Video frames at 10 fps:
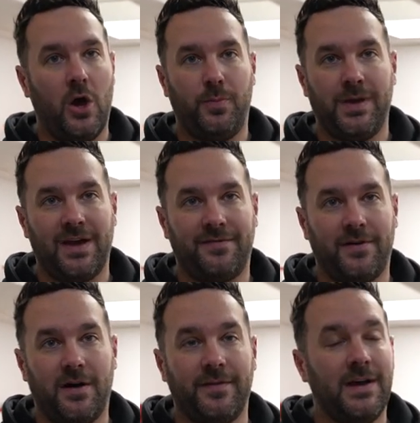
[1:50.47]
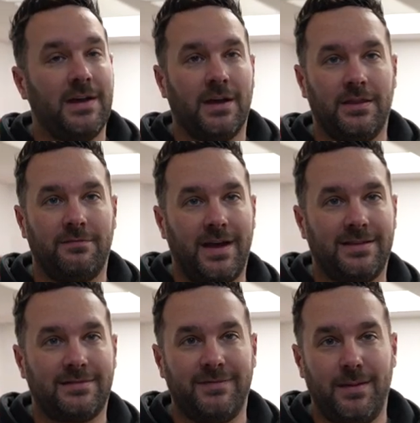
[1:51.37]
OPF off, and the
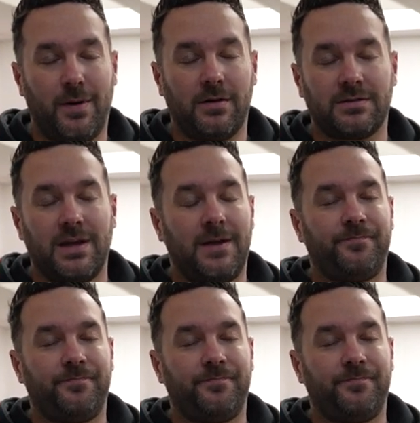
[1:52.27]
race rear box.